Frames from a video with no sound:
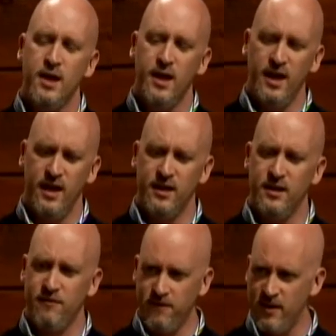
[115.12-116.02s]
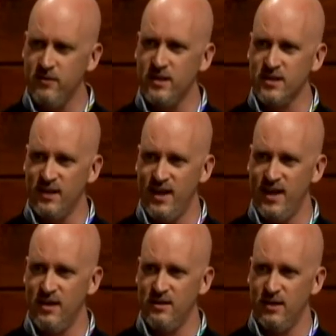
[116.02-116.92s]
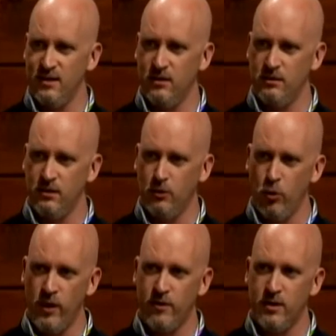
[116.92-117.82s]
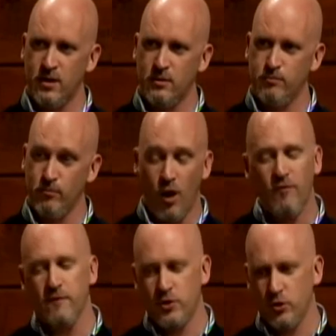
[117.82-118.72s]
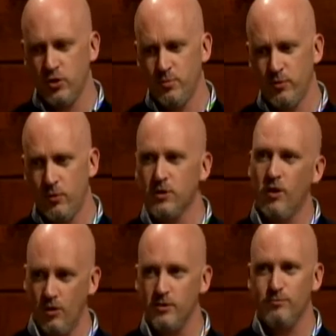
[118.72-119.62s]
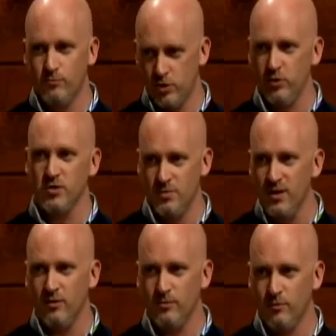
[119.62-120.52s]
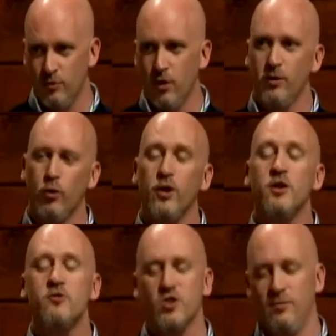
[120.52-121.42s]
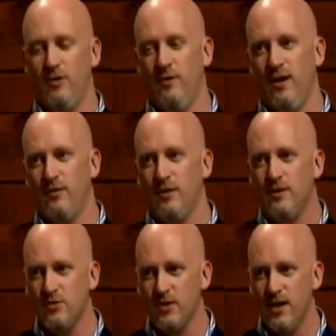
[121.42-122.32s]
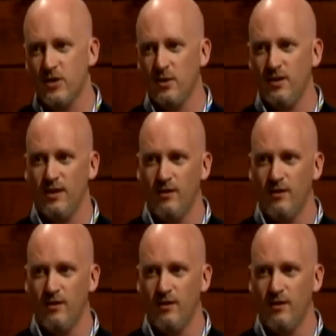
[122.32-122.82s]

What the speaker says: and they found this land in a little area off of Shoals Mill Road called Shoals Mill, or it used to be rather. It used to actually be a